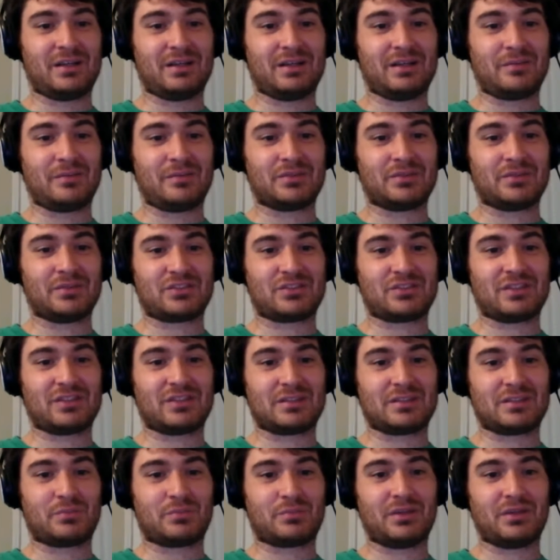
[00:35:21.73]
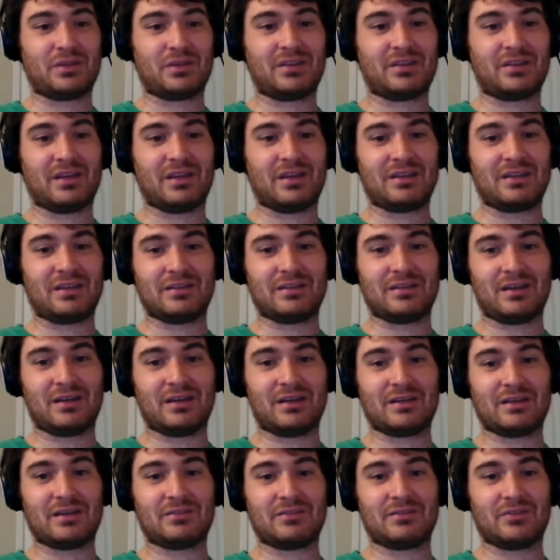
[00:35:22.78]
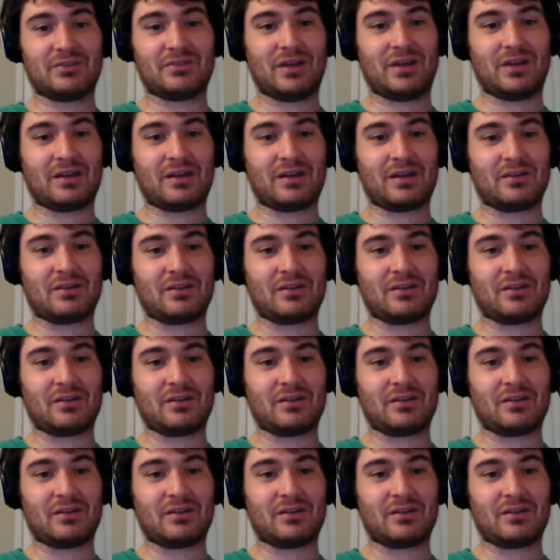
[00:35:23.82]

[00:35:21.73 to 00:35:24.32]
position that's pretty thin. If you're not